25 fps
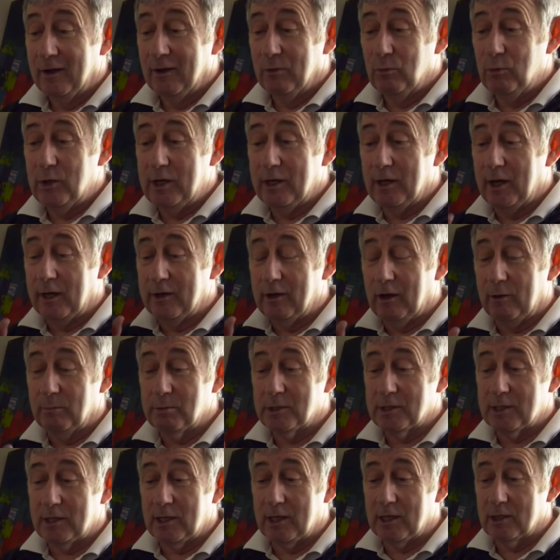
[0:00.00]
We had
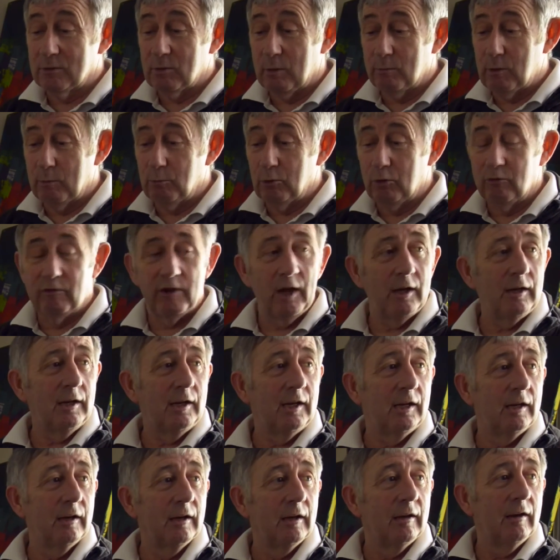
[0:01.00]
upstairs, when we moved in
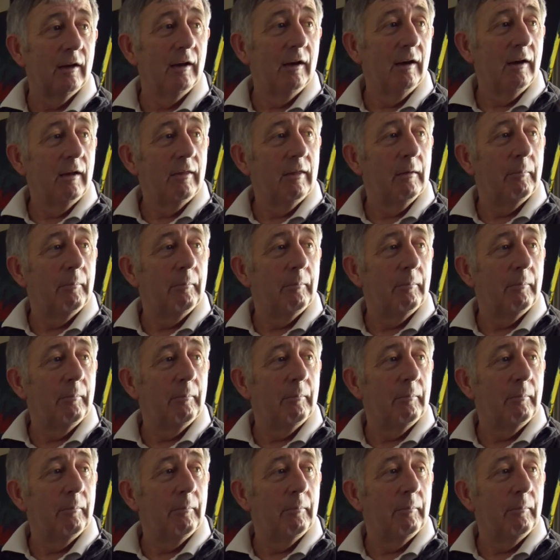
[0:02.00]
here, the